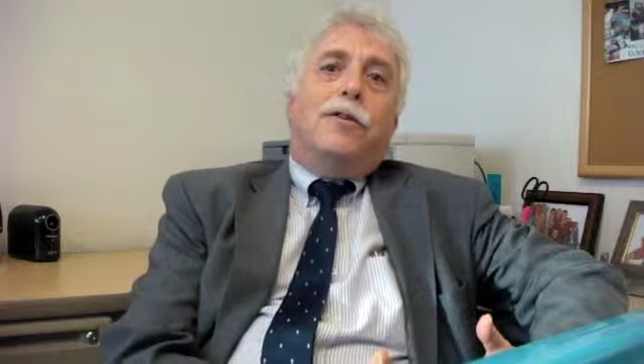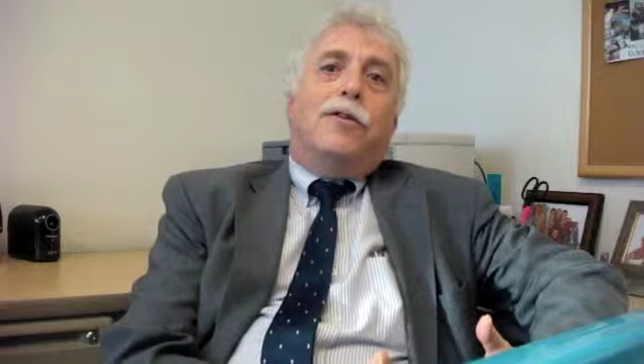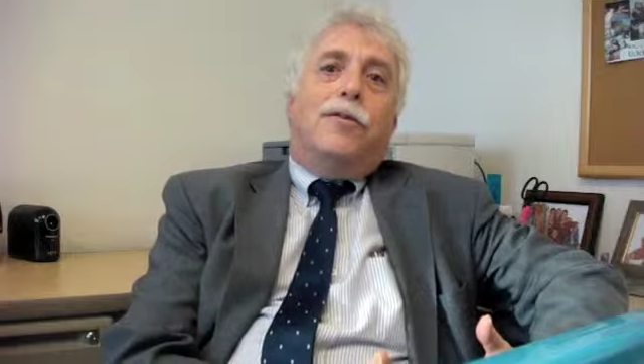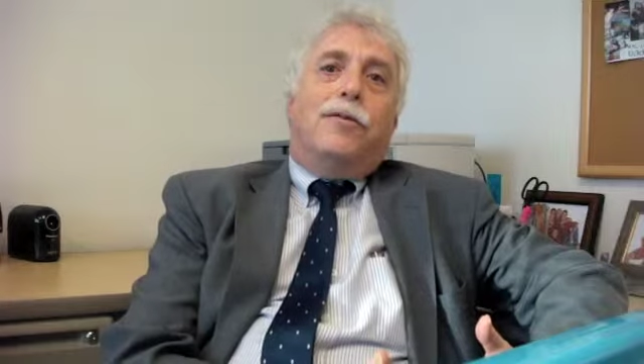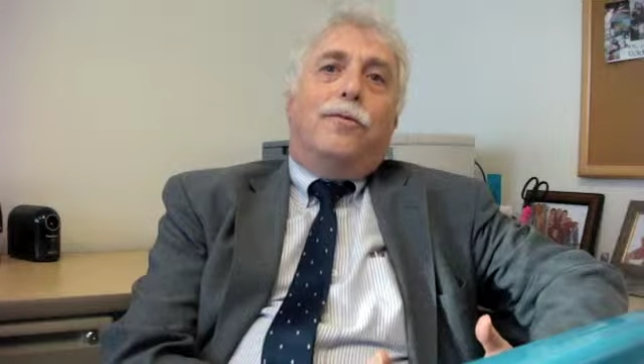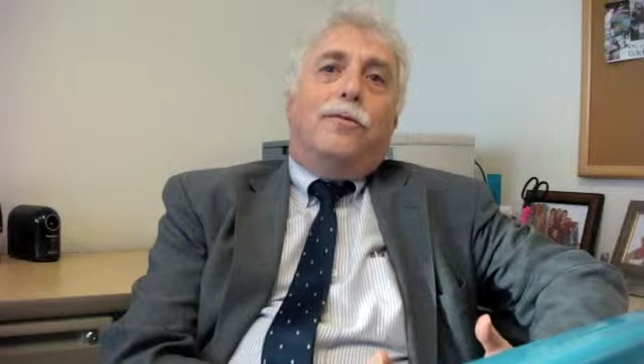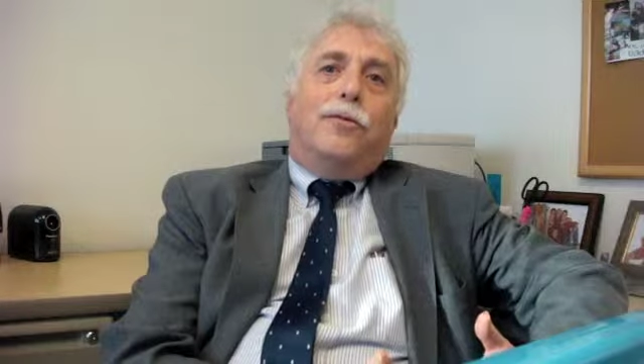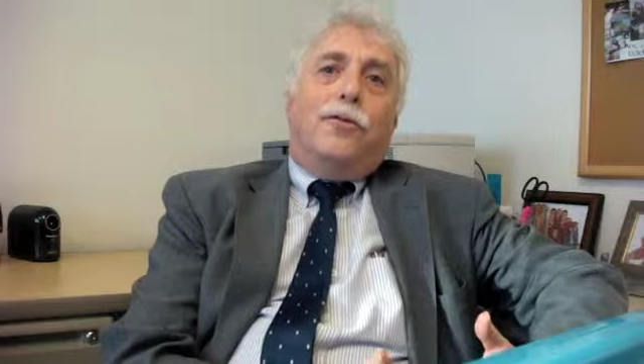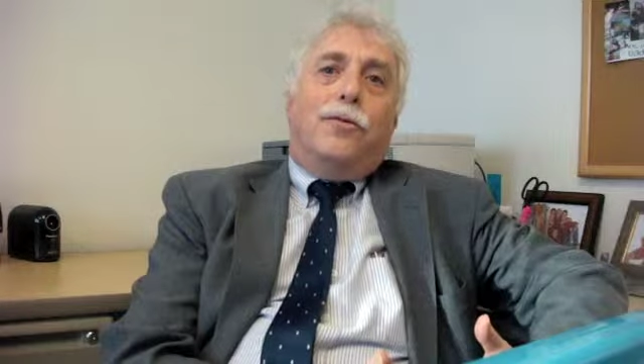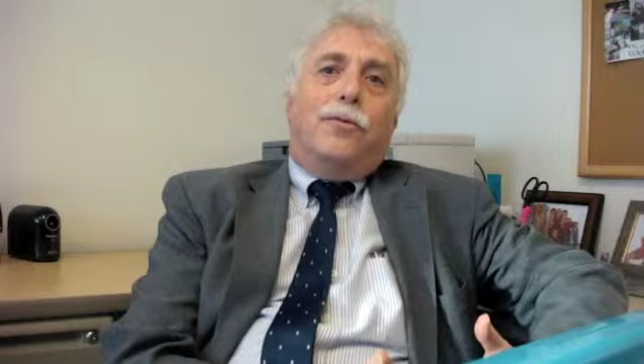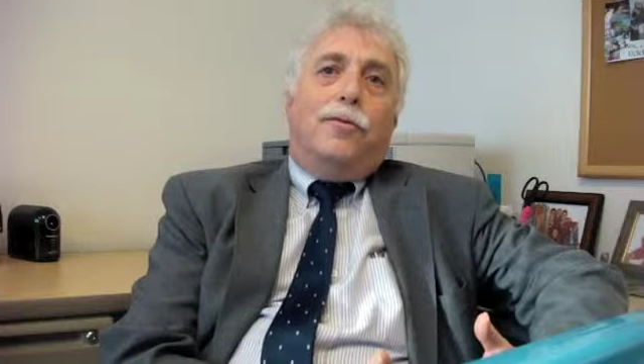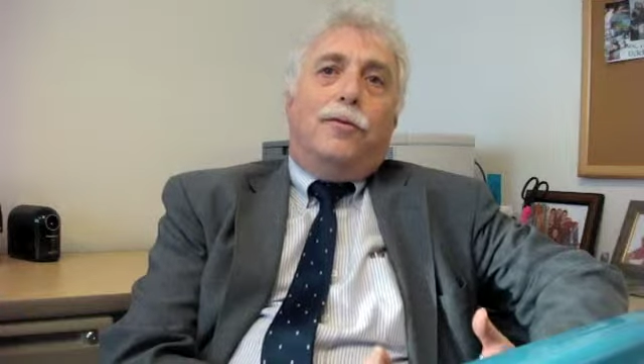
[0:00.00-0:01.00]
to
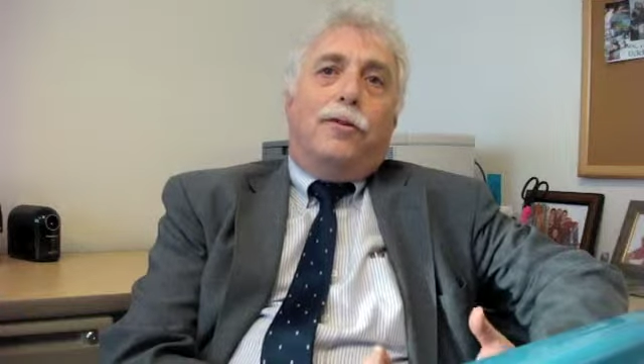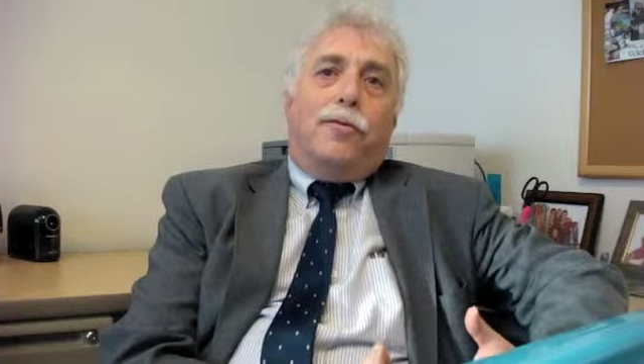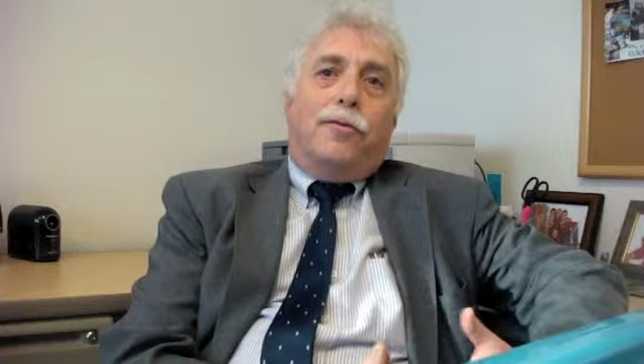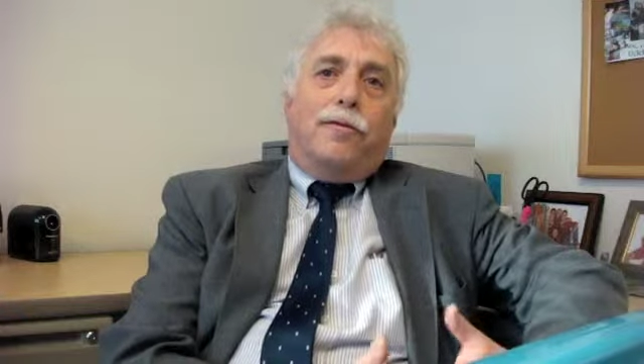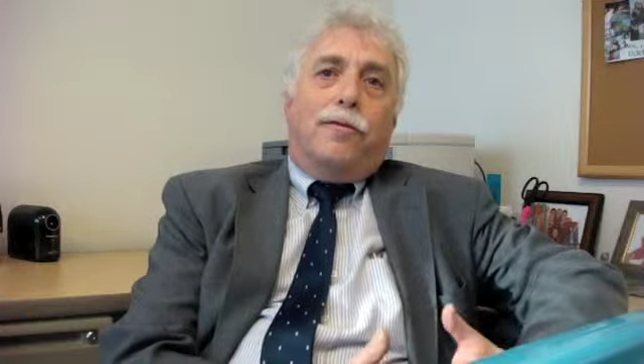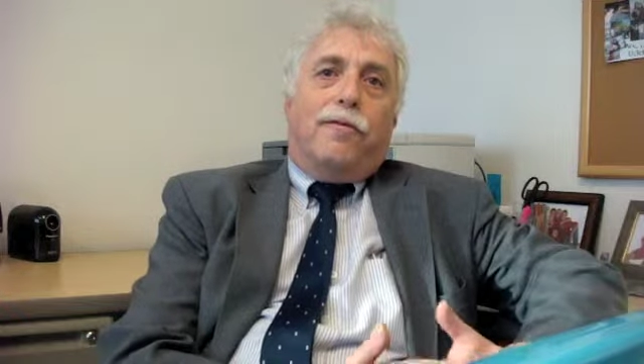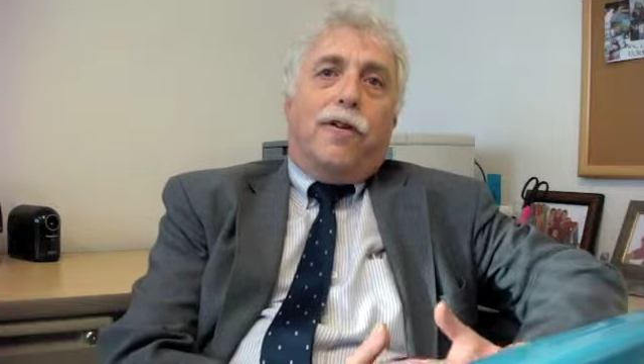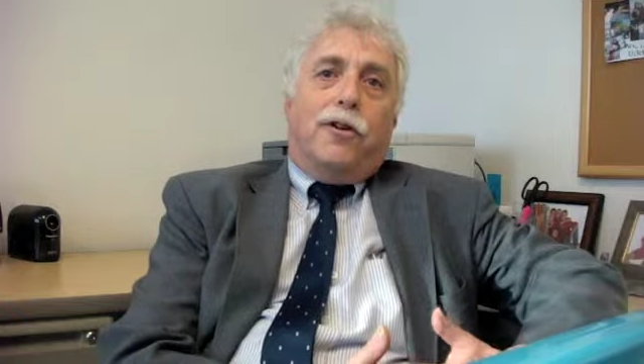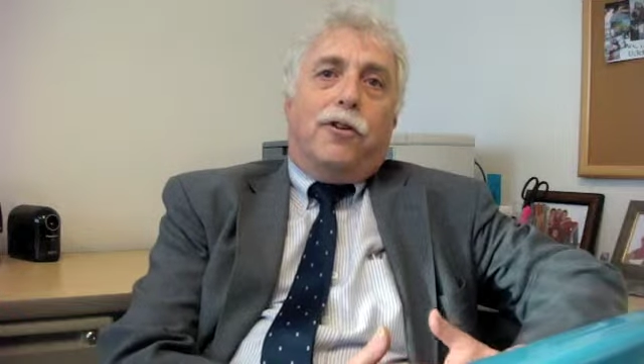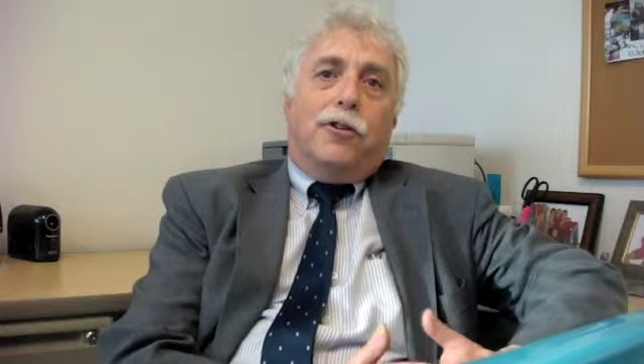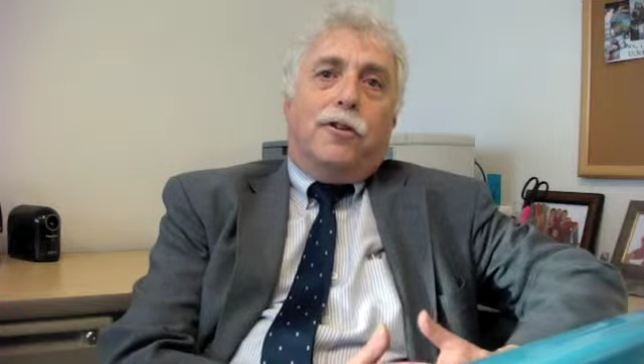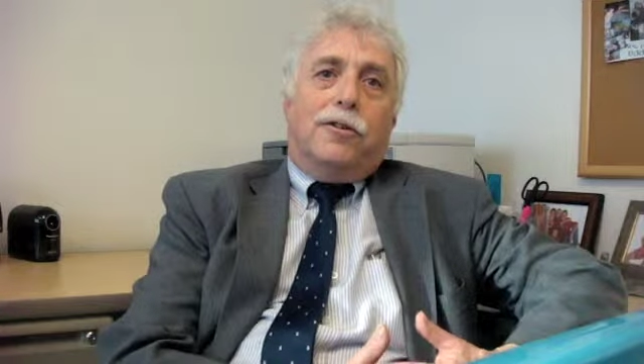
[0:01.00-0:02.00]
do different
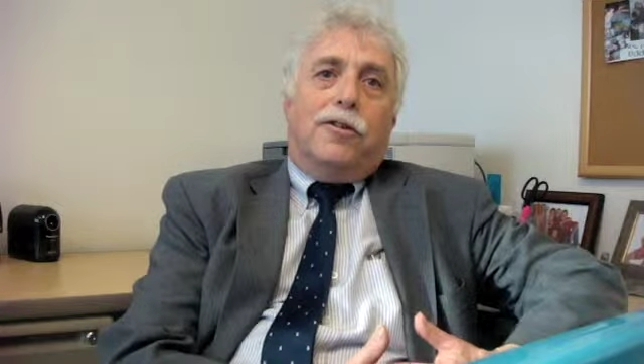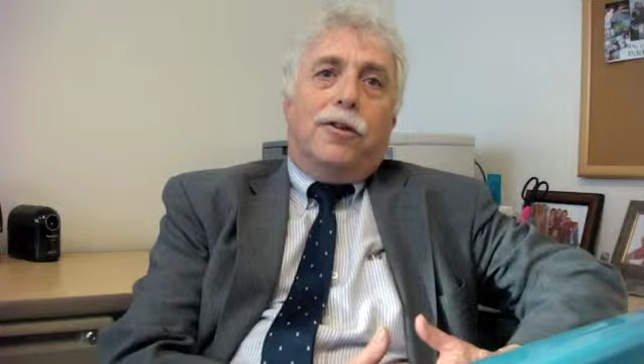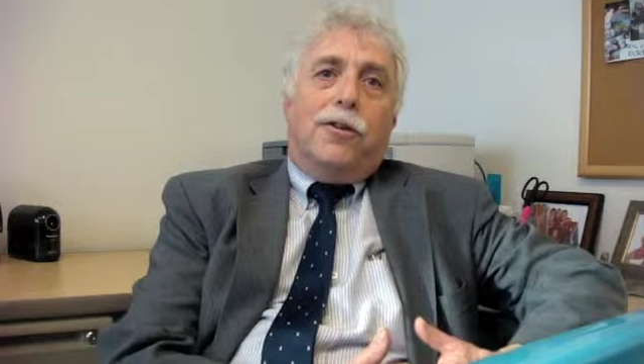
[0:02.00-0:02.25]
functions.